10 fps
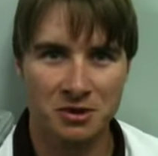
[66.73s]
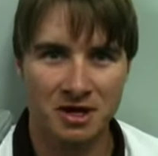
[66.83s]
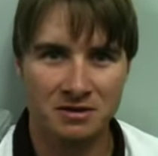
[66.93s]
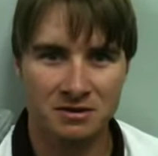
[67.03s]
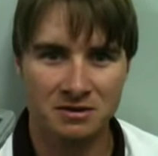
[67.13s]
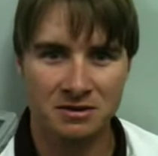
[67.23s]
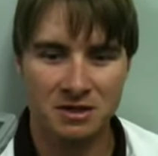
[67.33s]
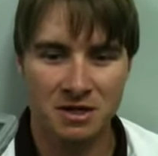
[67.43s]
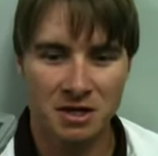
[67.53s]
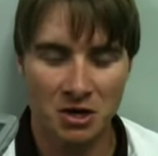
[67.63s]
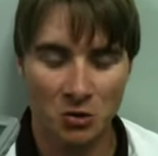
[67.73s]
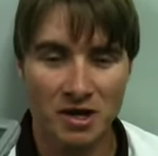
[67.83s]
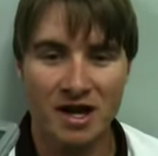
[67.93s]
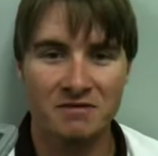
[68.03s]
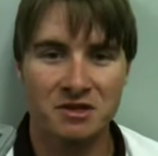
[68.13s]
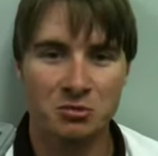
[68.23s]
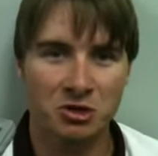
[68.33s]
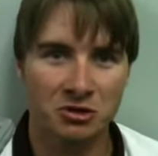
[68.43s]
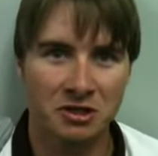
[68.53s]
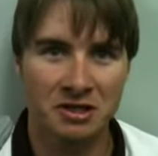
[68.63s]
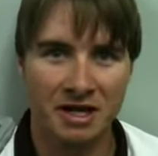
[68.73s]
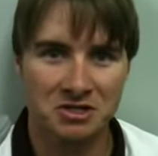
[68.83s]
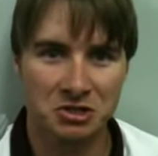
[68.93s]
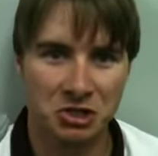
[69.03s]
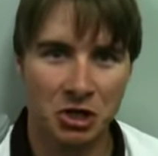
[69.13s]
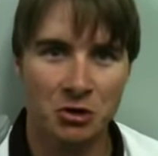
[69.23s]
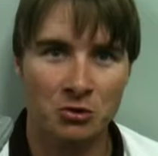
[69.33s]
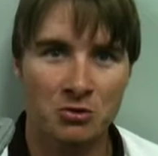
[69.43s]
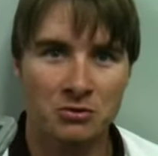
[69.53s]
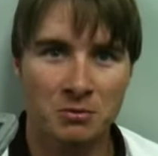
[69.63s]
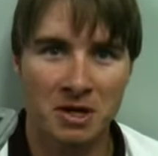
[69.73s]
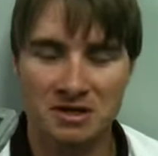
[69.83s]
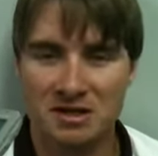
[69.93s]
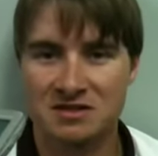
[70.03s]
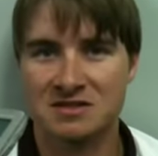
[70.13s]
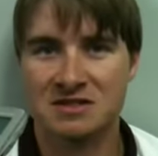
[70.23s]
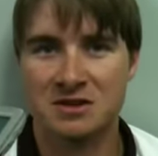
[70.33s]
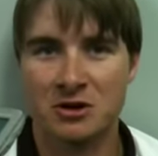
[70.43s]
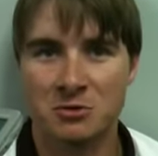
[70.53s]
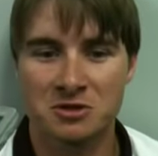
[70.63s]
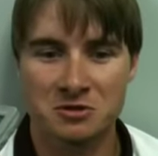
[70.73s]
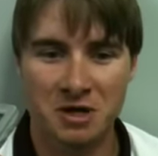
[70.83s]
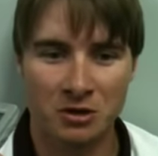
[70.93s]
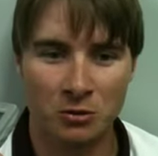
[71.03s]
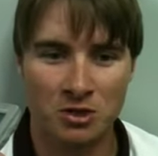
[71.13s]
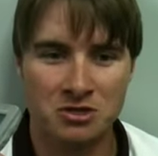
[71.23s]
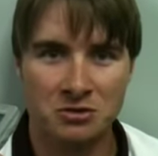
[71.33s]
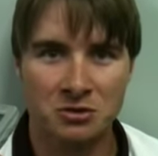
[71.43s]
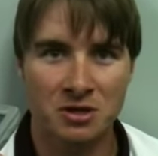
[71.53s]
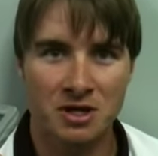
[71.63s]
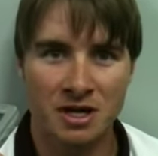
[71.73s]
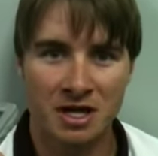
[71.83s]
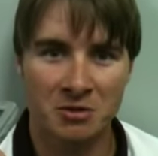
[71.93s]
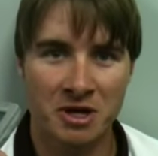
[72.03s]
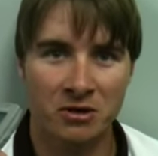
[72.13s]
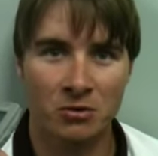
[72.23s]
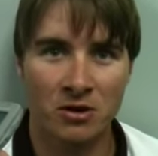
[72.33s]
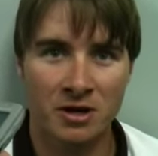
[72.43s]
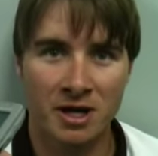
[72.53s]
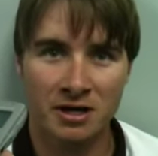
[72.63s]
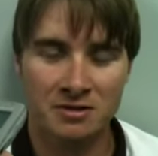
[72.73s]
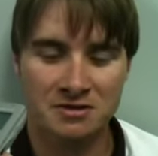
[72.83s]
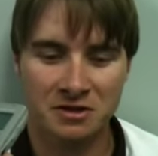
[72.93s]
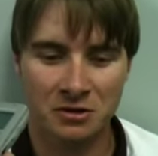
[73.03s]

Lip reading: We have the ability to actually go make the SEC tournament, to make a regional, and to make a run at it.